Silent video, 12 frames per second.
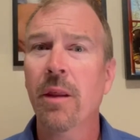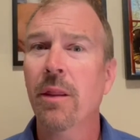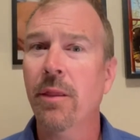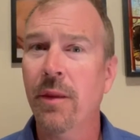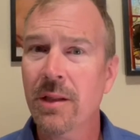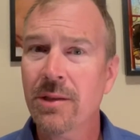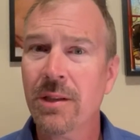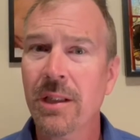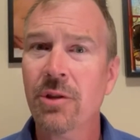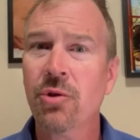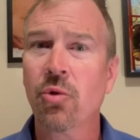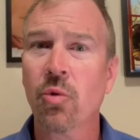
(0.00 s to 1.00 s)
This
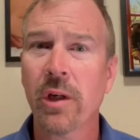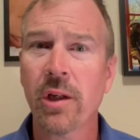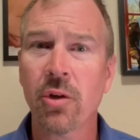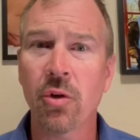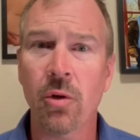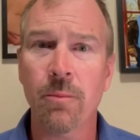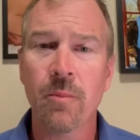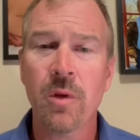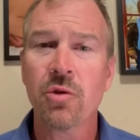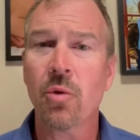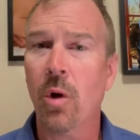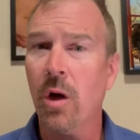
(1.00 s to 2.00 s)
is critical.
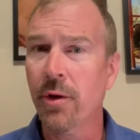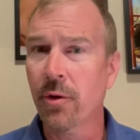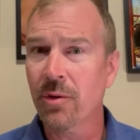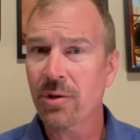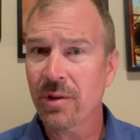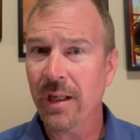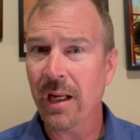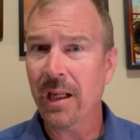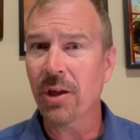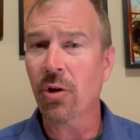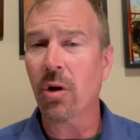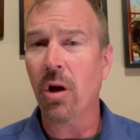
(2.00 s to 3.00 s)
So understanding
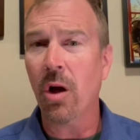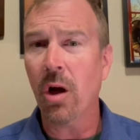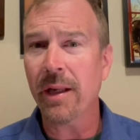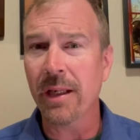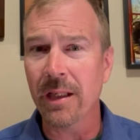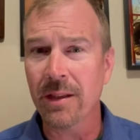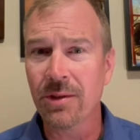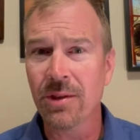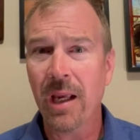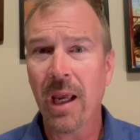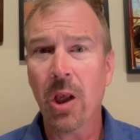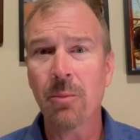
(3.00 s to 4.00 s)
your
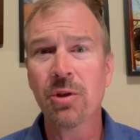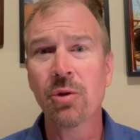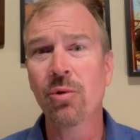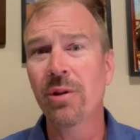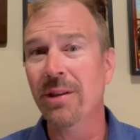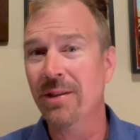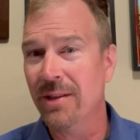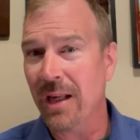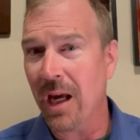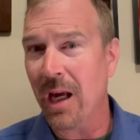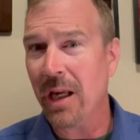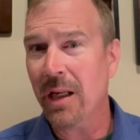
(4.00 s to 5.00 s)
audience helps you
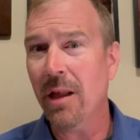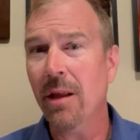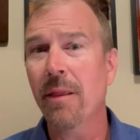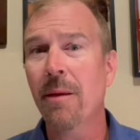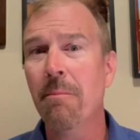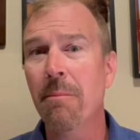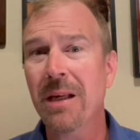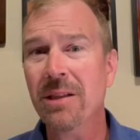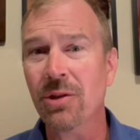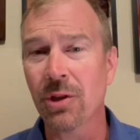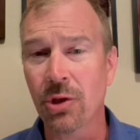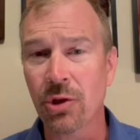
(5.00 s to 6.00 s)
design the
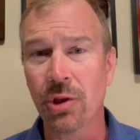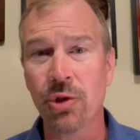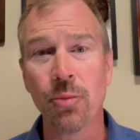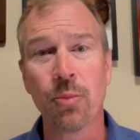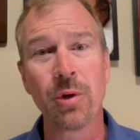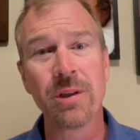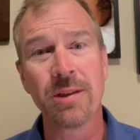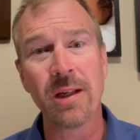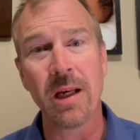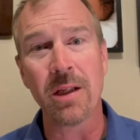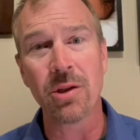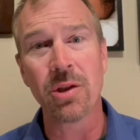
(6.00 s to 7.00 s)
message that you
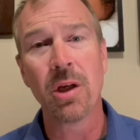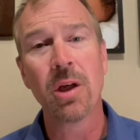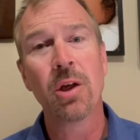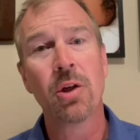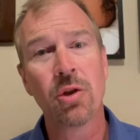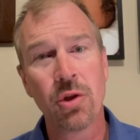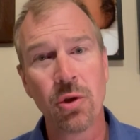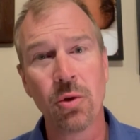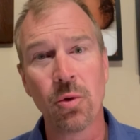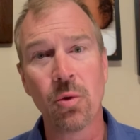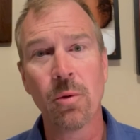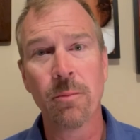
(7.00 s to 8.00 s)
present
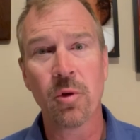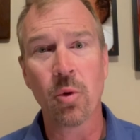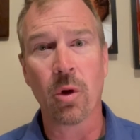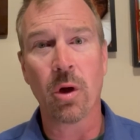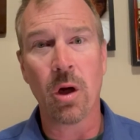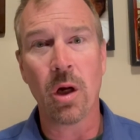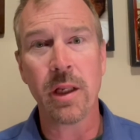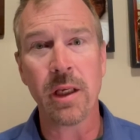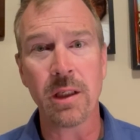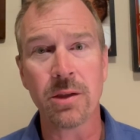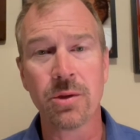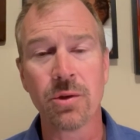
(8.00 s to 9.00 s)
to your
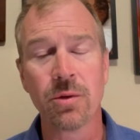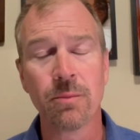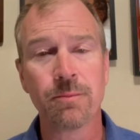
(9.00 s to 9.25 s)
audience.